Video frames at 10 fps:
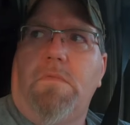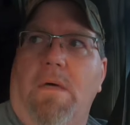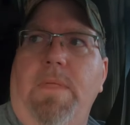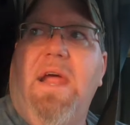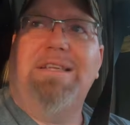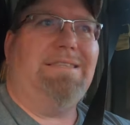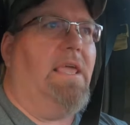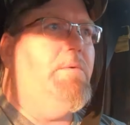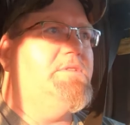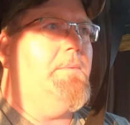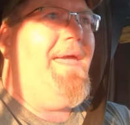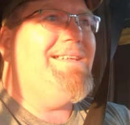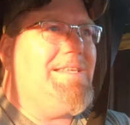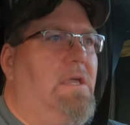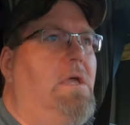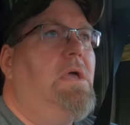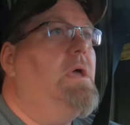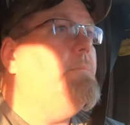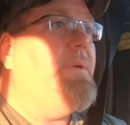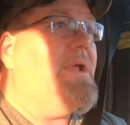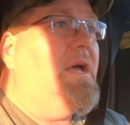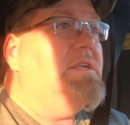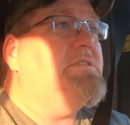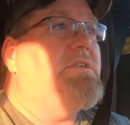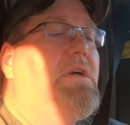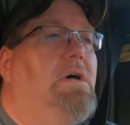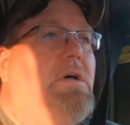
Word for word: I'm not gonna say he was amazing because.